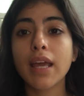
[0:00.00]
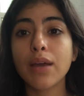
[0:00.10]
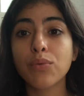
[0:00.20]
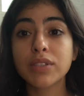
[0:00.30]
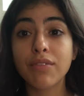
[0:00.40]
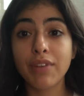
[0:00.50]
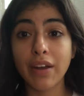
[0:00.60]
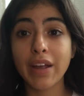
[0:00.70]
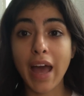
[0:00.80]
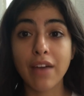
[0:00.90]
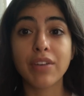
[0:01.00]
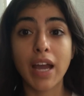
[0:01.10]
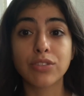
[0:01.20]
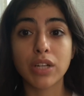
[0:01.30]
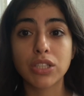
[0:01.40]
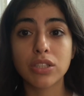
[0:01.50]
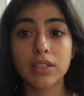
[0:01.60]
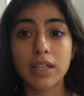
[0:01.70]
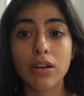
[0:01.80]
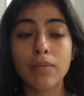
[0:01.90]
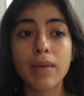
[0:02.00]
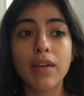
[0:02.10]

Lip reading: It was a very heavy hydration serum.